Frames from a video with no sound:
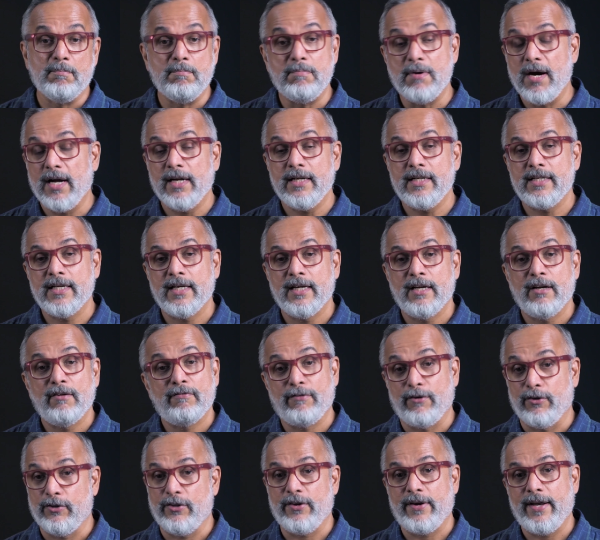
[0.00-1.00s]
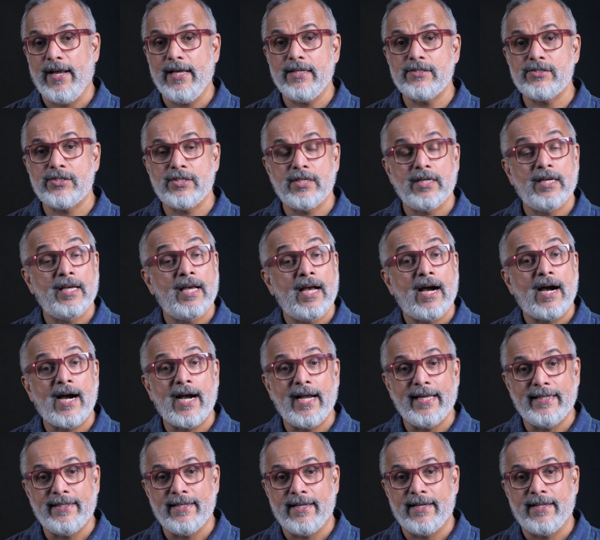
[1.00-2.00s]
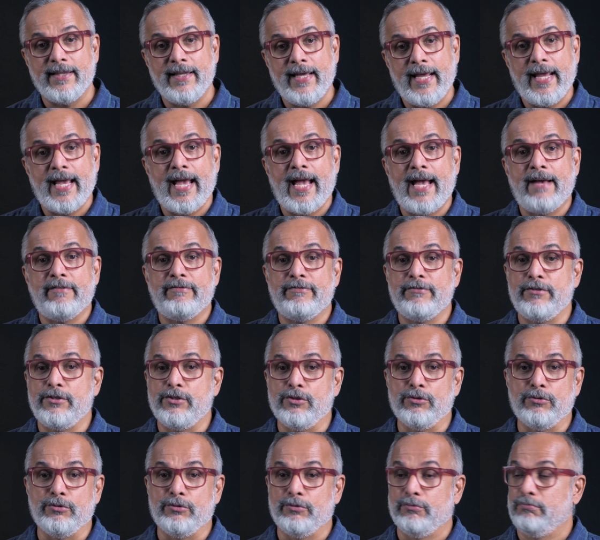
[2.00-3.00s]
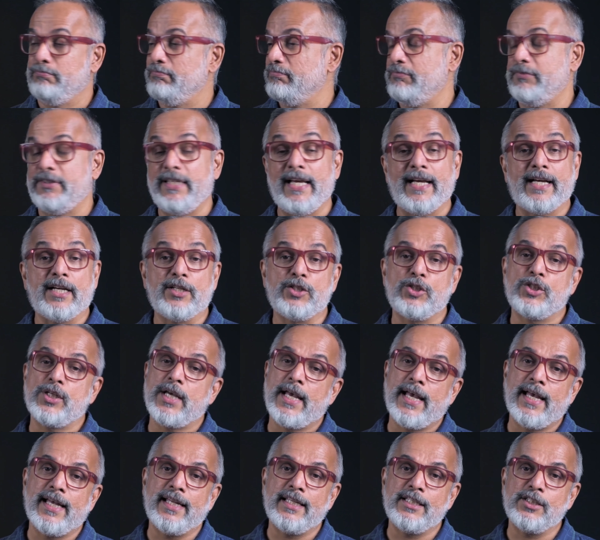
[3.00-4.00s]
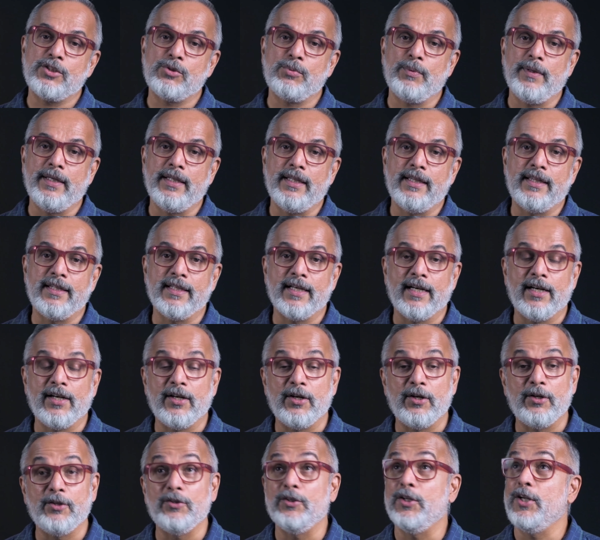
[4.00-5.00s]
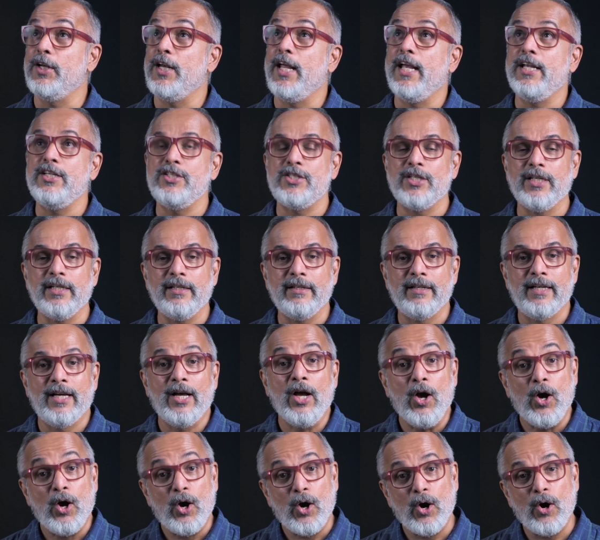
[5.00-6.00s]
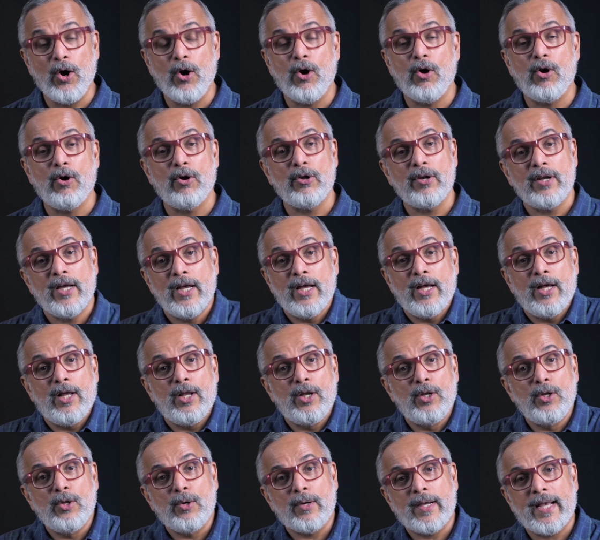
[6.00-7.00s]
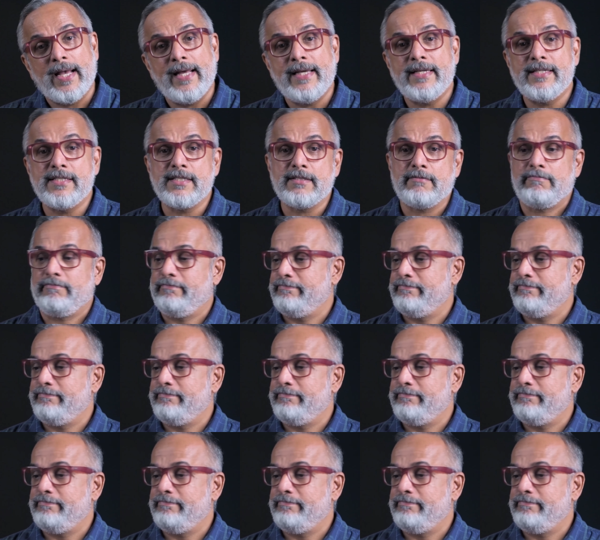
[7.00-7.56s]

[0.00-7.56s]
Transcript: But for the rest, either they have to take a chance with the nature, or look at